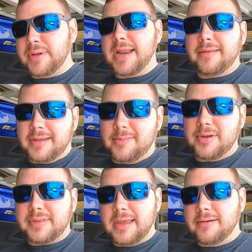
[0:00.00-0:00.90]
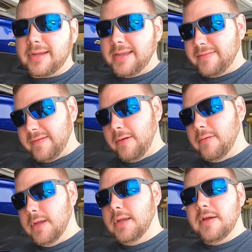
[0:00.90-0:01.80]
but now they come out with the Hellcat,
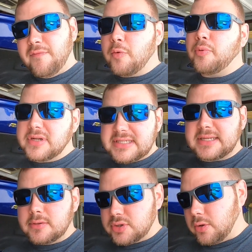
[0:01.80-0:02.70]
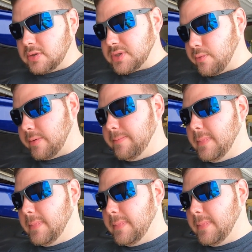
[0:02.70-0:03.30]
so 4 points, still a strong score.